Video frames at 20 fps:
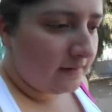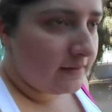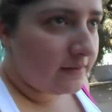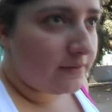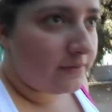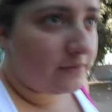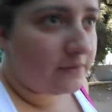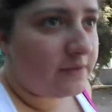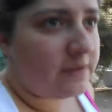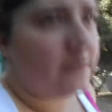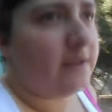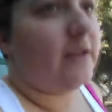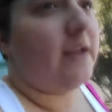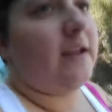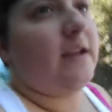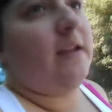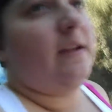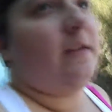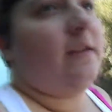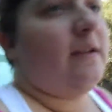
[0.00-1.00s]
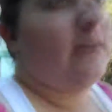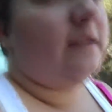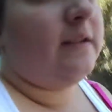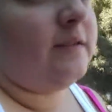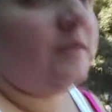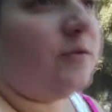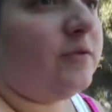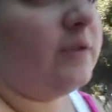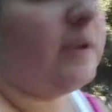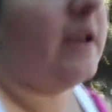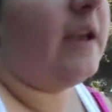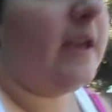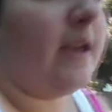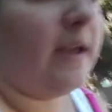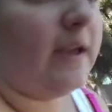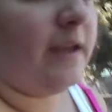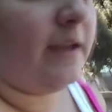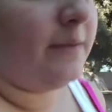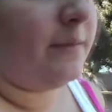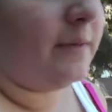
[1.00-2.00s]
So today a dude
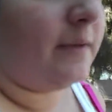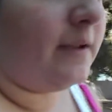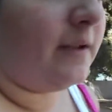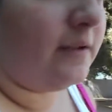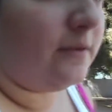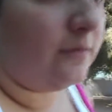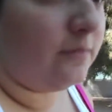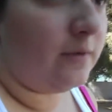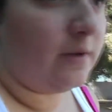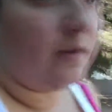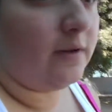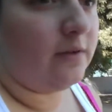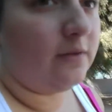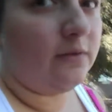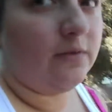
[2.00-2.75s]
came and we're